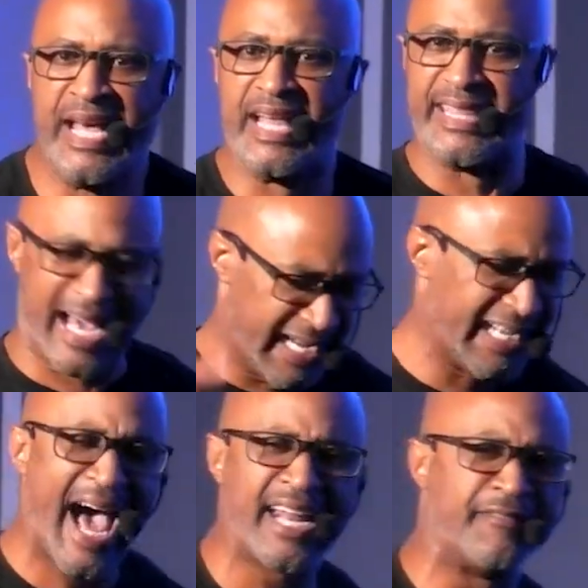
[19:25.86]
that a
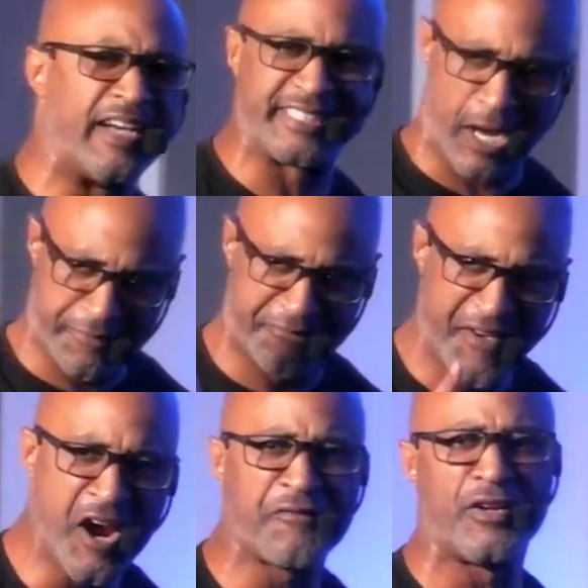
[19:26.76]
lot of us are
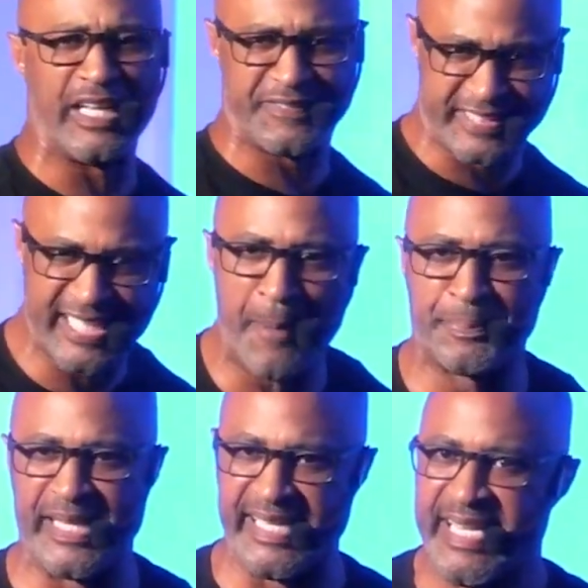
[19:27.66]
fearful of
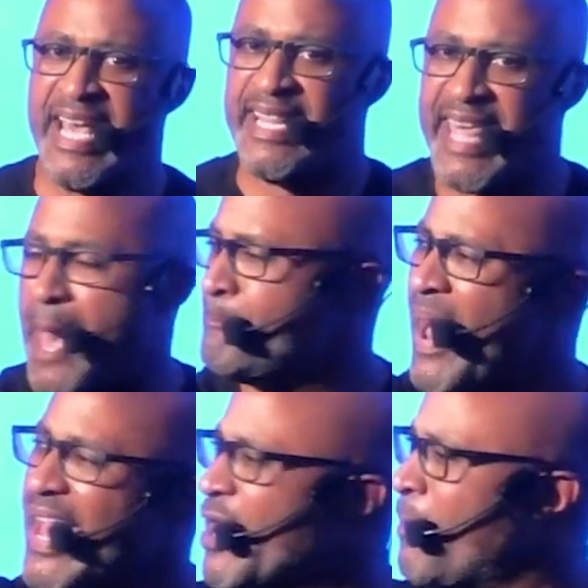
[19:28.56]
something that
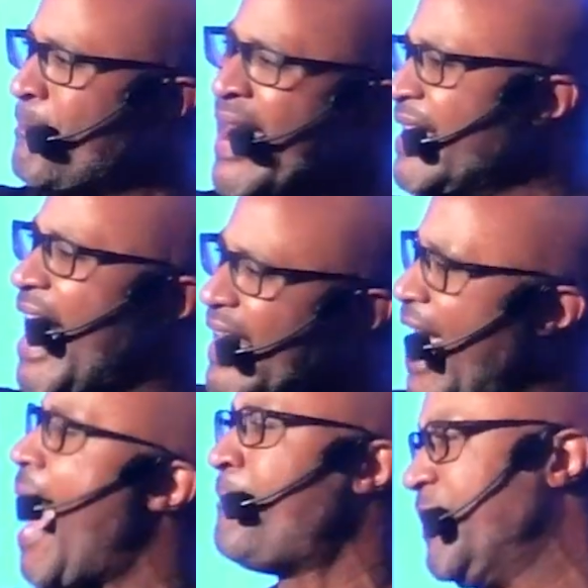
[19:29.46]
may or may not
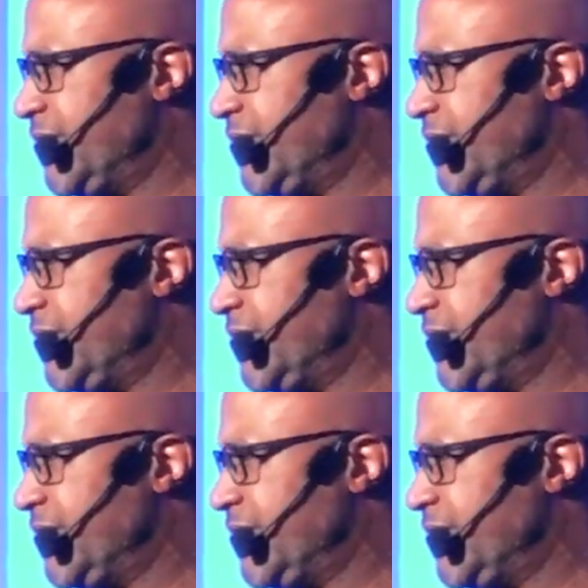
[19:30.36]
happen